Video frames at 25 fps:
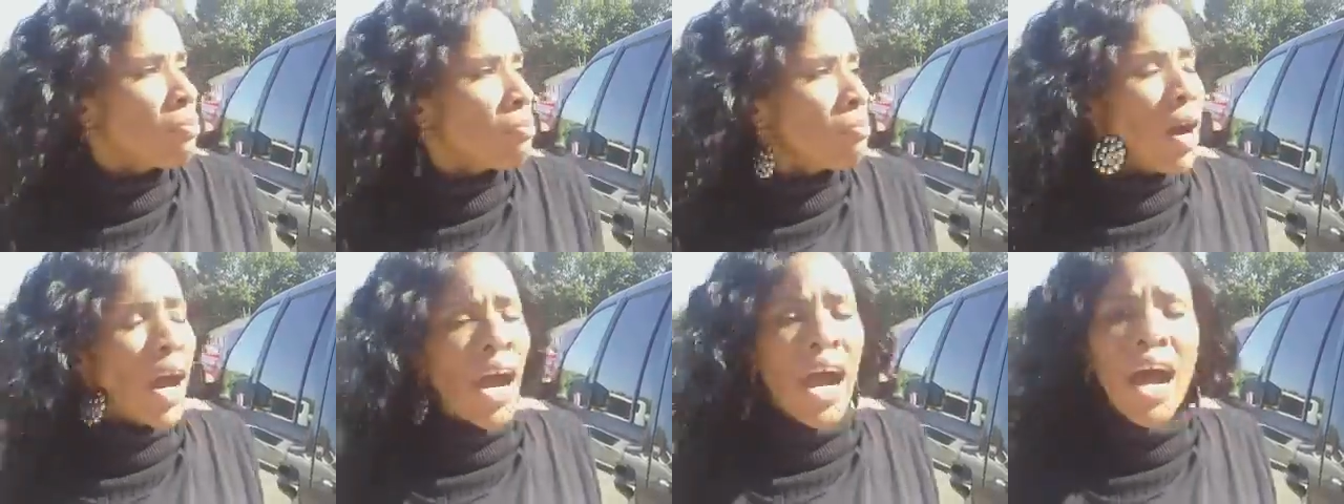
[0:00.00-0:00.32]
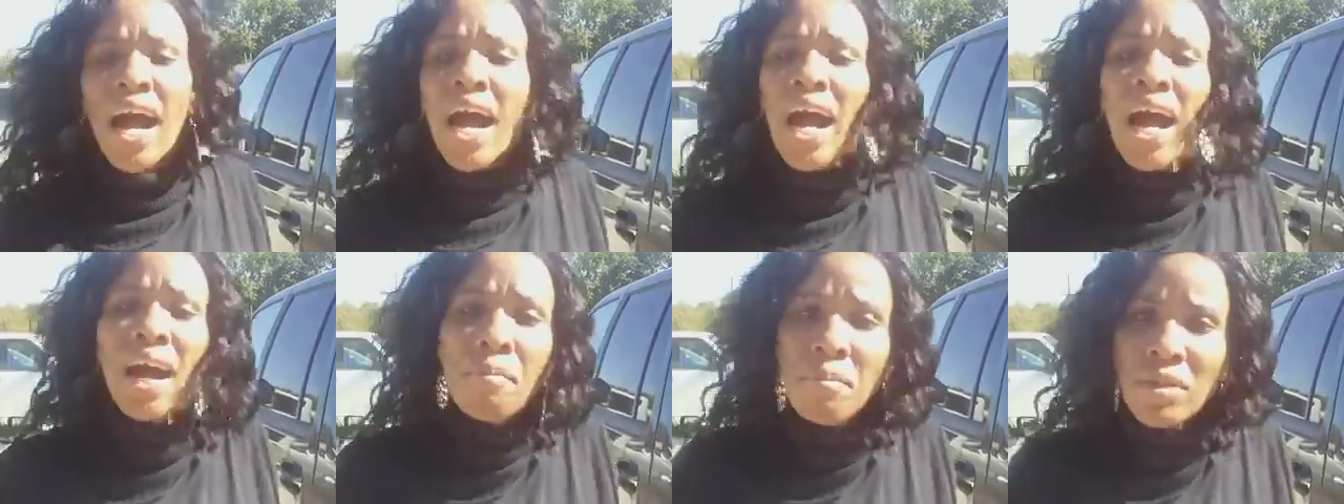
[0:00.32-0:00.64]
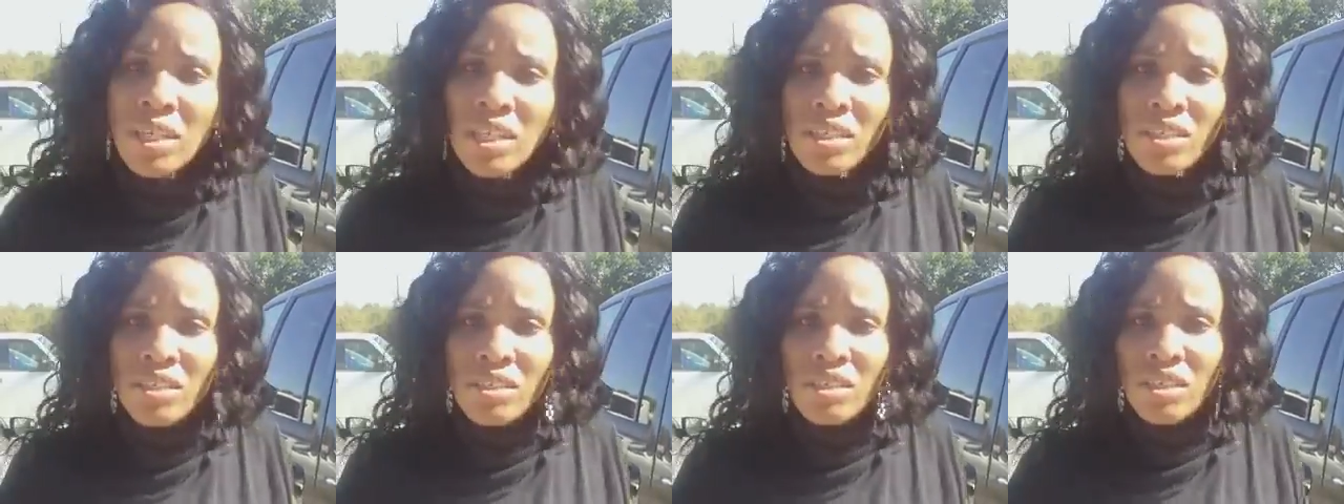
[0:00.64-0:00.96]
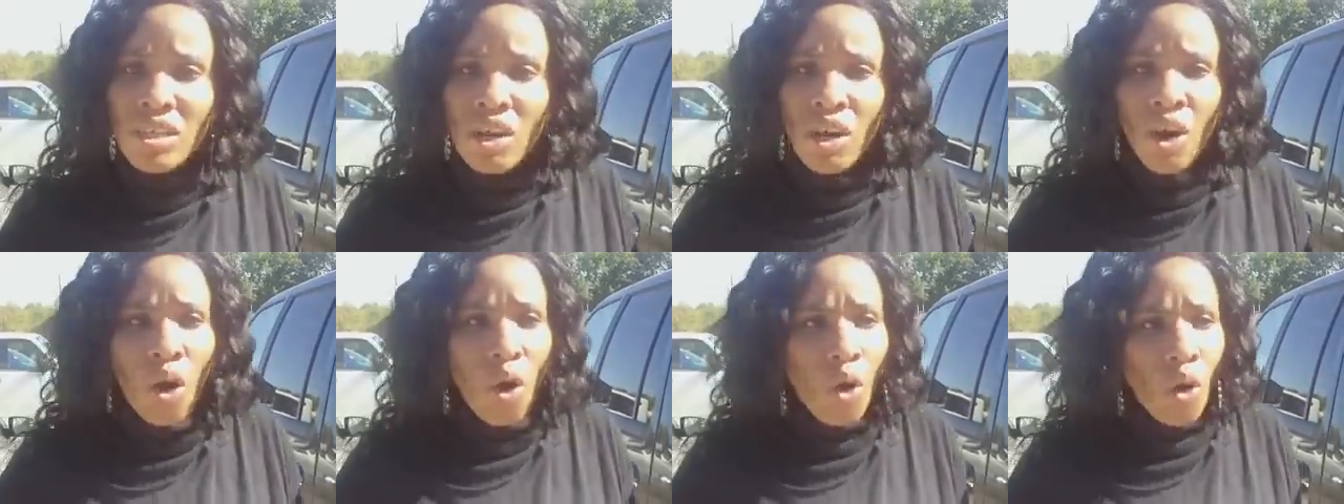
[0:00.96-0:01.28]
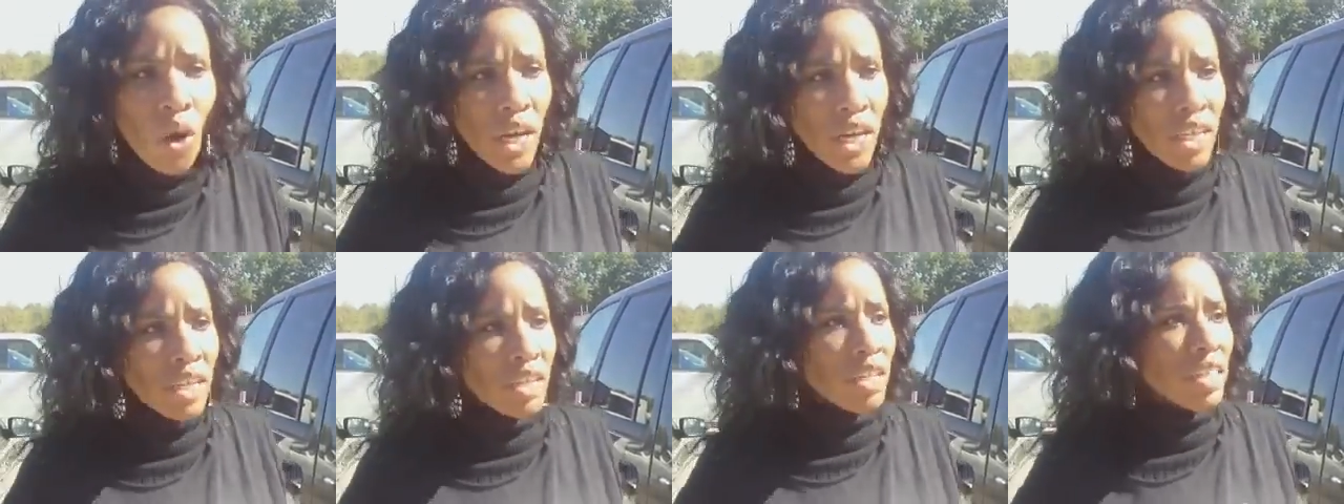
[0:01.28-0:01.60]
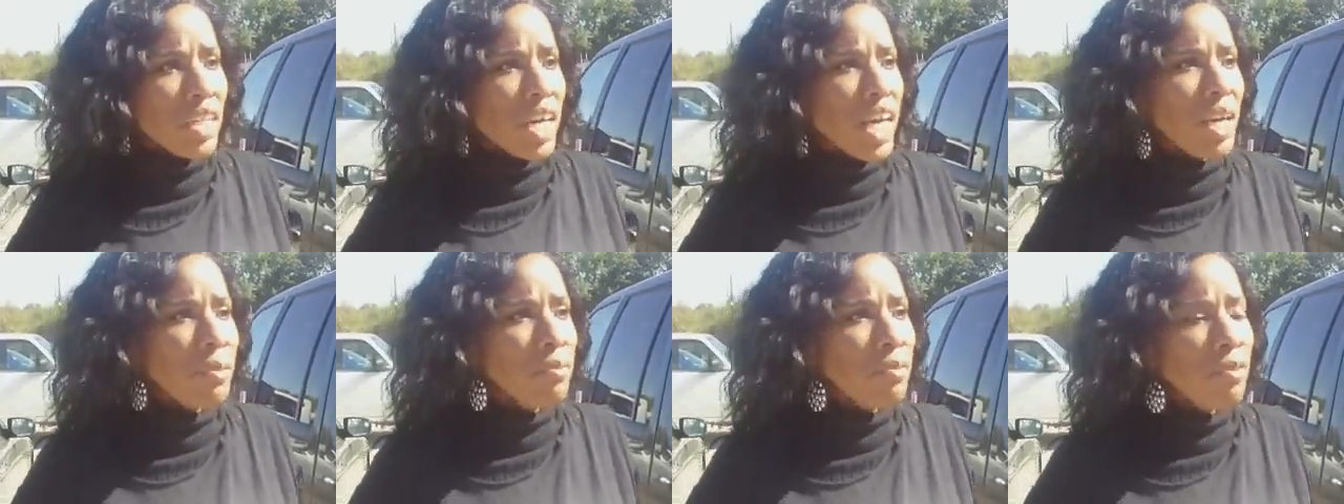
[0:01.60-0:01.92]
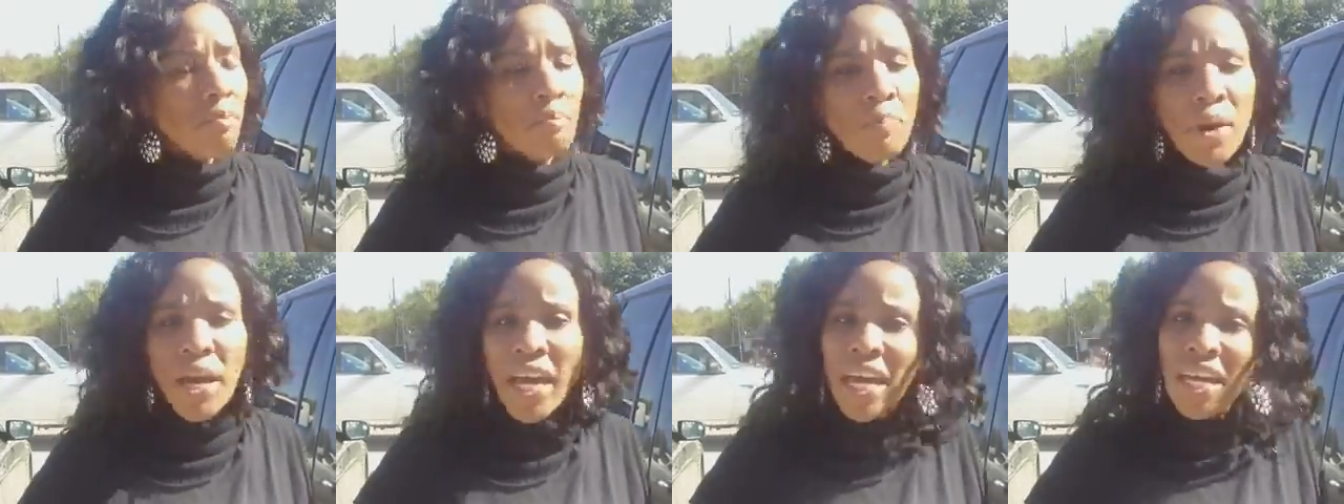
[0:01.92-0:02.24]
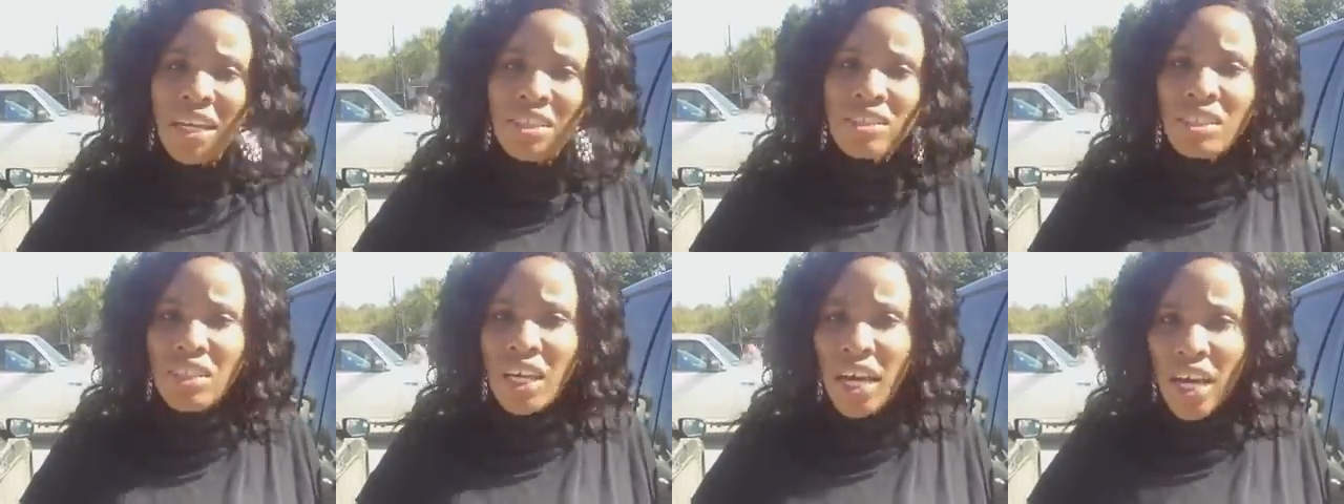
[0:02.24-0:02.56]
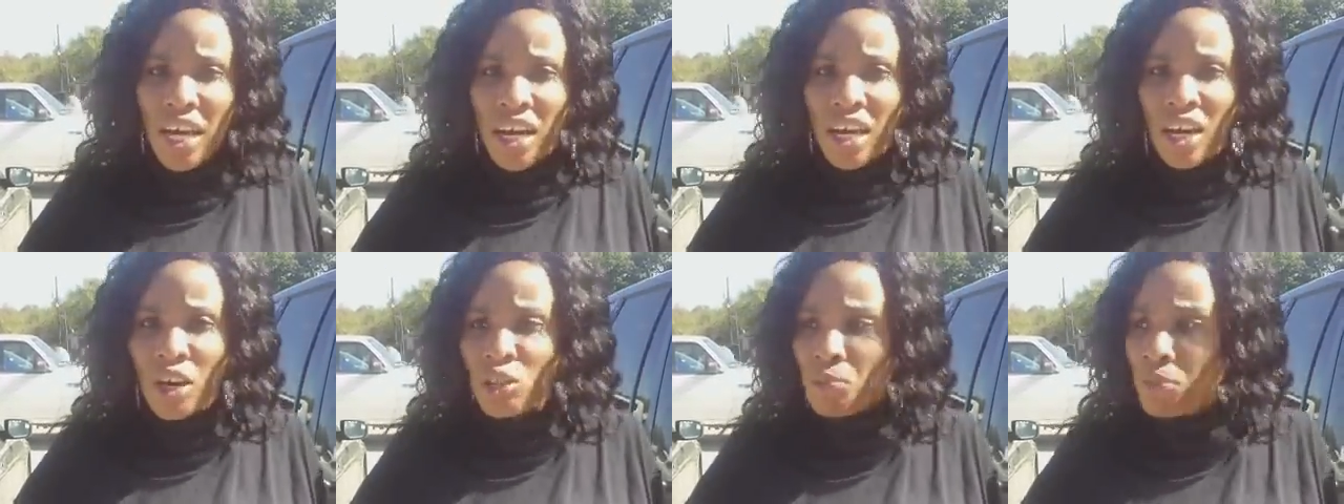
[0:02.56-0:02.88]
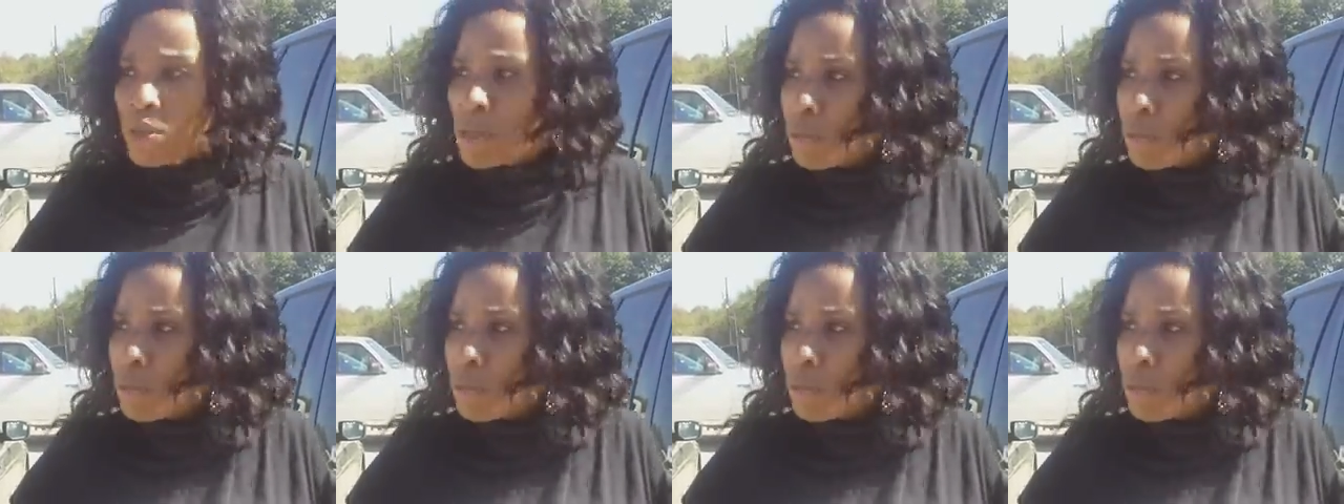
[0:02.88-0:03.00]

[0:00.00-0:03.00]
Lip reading: Muhammad's or in the name of Bays and L's.